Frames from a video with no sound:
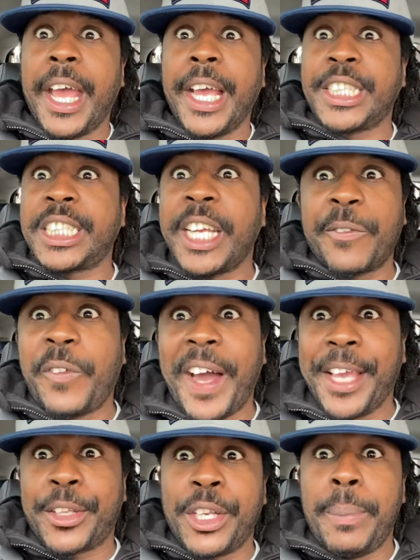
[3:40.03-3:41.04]
uh, set
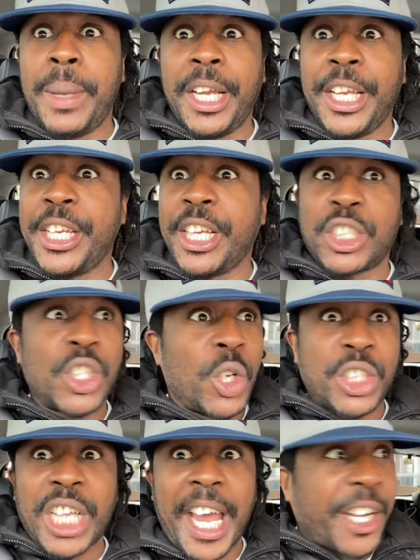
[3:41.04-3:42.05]
fire to the building. There's no
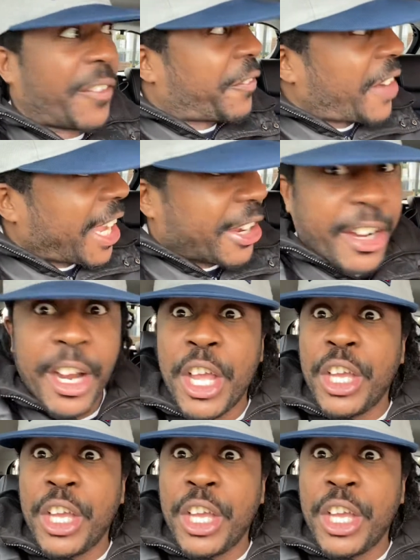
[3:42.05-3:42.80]
sign of fire.